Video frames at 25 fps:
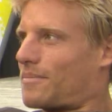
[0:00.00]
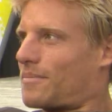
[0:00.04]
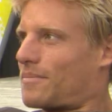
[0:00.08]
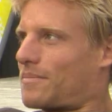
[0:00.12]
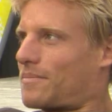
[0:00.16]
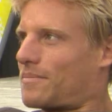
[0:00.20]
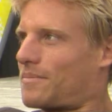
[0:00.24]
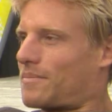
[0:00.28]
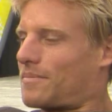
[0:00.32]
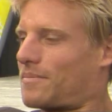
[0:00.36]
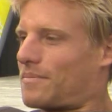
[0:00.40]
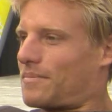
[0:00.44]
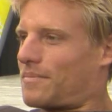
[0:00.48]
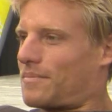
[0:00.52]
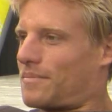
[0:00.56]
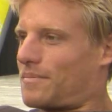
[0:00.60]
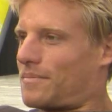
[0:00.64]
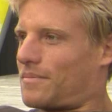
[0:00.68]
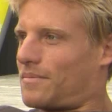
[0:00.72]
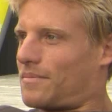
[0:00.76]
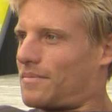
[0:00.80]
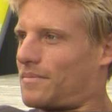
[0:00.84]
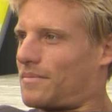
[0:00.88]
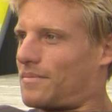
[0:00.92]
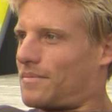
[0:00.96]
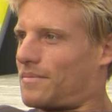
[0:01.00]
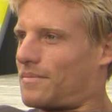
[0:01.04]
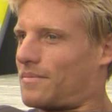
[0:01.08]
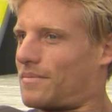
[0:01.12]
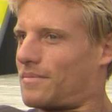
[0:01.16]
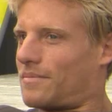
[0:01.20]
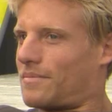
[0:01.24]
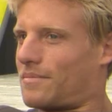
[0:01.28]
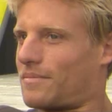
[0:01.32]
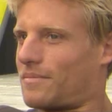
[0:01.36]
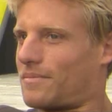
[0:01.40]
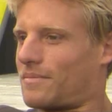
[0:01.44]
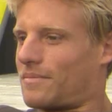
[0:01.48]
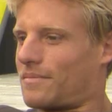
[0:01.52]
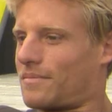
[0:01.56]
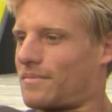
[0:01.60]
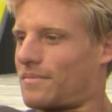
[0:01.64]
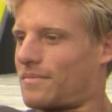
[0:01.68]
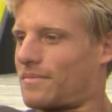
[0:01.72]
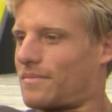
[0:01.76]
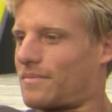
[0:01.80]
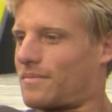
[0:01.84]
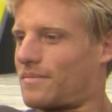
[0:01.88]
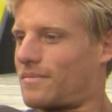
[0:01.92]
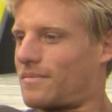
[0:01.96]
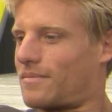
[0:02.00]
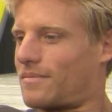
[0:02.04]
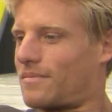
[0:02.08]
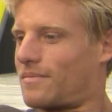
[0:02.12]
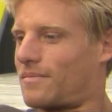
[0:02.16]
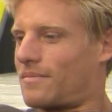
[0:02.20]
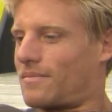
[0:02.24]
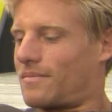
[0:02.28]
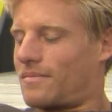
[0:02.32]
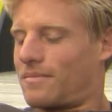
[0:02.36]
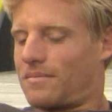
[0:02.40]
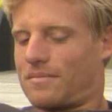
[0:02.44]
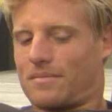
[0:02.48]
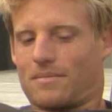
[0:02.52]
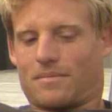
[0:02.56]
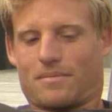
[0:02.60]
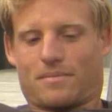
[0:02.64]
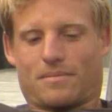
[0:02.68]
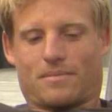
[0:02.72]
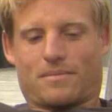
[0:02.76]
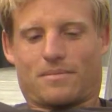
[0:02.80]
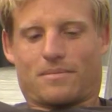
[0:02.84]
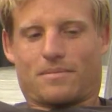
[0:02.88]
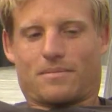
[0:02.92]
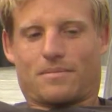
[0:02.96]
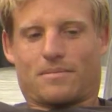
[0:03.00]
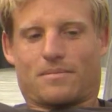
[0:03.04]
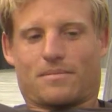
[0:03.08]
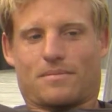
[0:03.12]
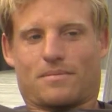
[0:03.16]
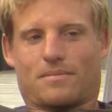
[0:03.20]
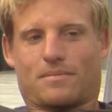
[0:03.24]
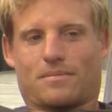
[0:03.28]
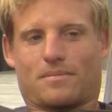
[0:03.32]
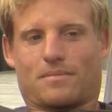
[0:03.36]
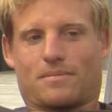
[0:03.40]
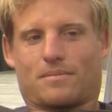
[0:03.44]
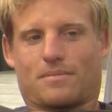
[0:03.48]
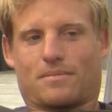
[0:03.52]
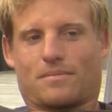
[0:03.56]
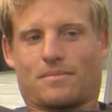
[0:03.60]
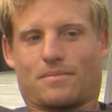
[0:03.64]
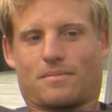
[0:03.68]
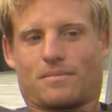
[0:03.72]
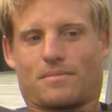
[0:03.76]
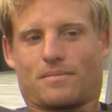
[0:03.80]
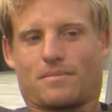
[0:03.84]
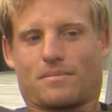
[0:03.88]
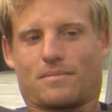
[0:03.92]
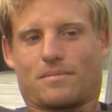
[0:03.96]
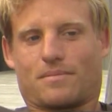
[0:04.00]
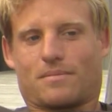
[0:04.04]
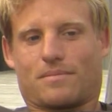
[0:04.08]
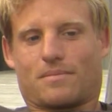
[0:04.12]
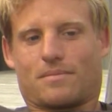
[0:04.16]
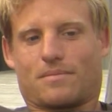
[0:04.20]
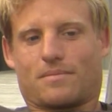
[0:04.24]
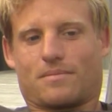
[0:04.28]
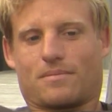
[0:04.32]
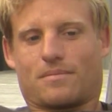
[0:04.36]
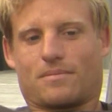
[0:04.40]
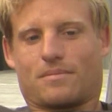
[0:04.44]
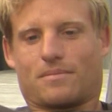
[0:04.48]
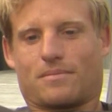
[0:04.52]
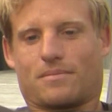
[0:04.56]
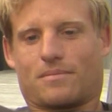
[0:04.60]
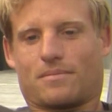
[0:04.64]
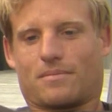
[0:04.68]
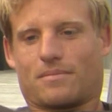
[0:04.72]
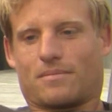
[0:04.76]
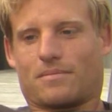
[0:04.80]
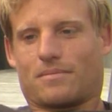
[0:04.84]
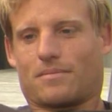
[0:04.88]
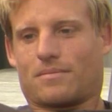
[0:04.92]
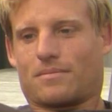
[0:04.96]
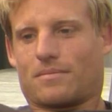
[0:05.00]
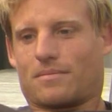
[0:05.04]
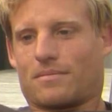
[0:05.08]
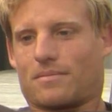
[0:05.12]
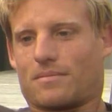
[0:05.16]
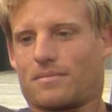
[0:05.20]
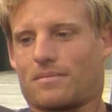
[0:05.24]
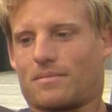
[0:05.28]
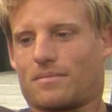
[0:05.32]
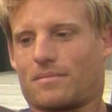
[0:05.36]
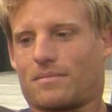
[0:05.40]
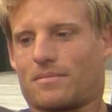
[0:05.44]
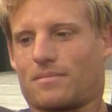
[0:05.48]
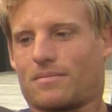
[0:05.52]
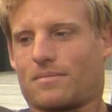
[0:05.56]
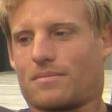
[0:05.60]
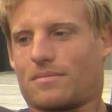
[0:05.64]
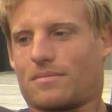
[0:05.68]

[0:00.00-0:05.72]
(silent)